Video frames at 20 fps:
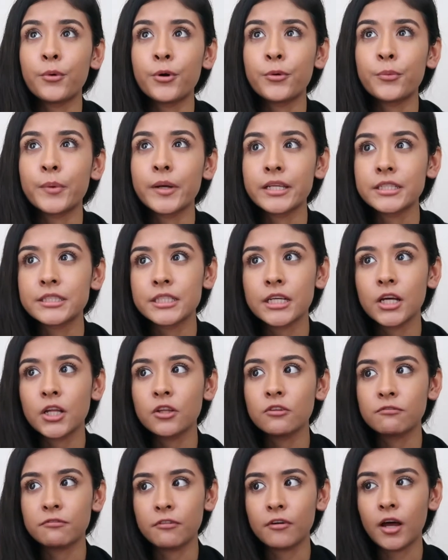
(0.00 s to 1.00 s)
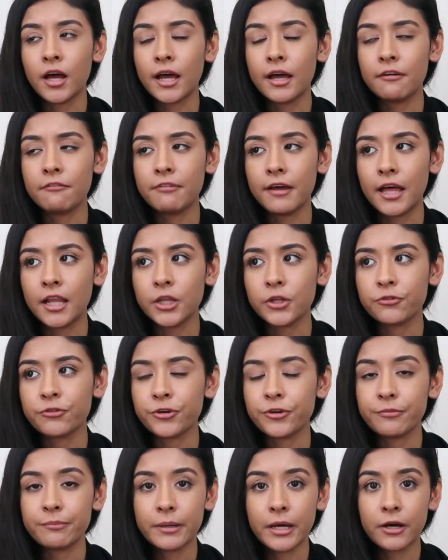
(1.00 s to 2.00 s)
were retail value
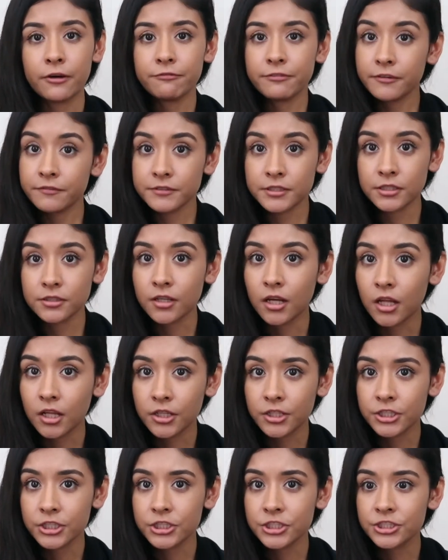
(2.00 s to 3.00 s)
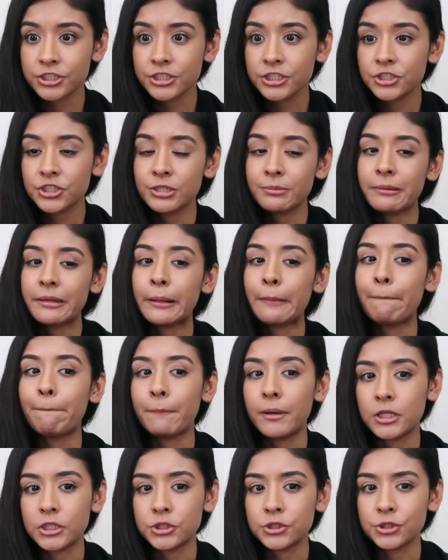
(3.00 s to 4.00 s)
for about $15. She made a
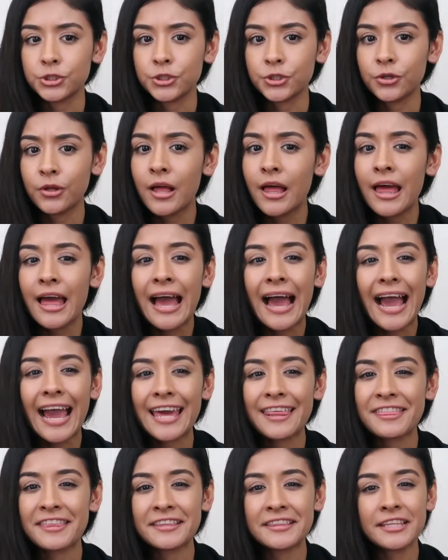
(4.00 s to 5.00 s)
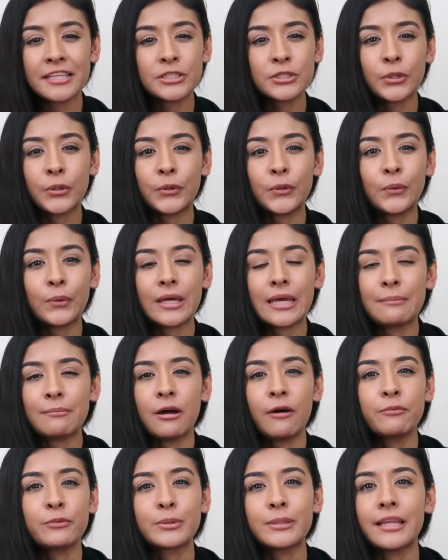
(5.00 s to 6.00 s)
bundle. I think the total came
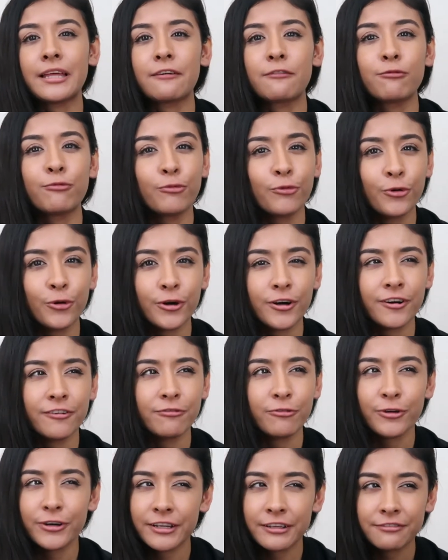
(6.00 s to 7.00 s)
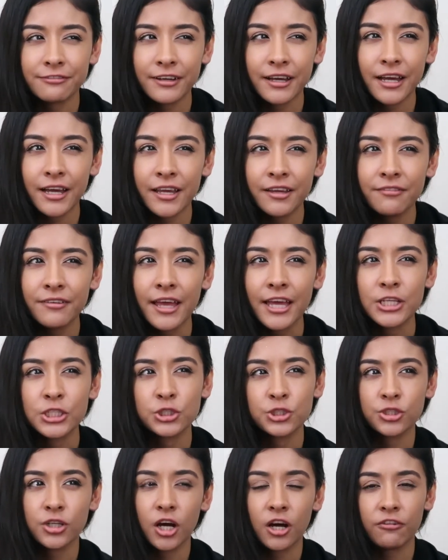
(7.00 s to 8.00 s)
up to like $4.45, and
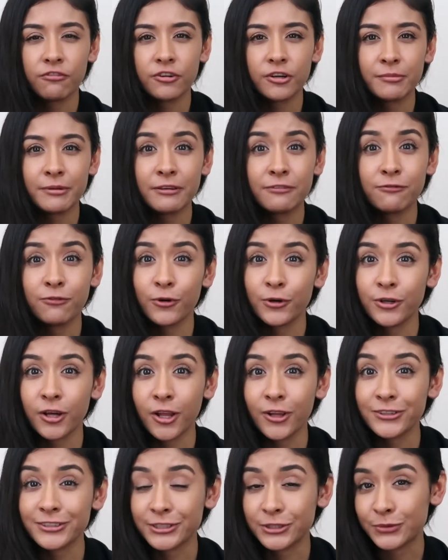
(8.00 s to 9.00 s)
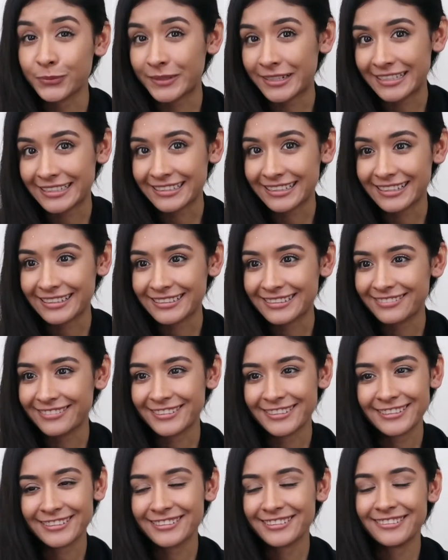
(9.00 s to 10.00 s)
she offered me $4.20,
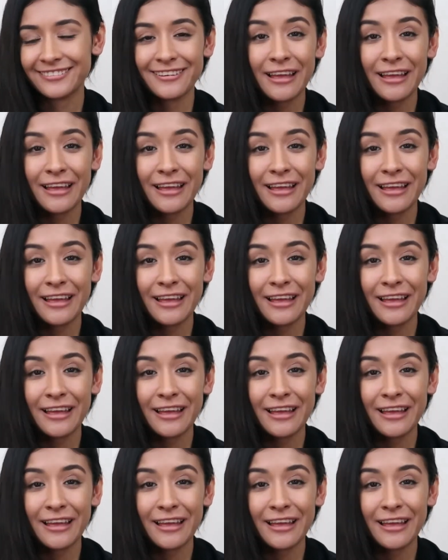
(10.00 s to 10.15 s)
which is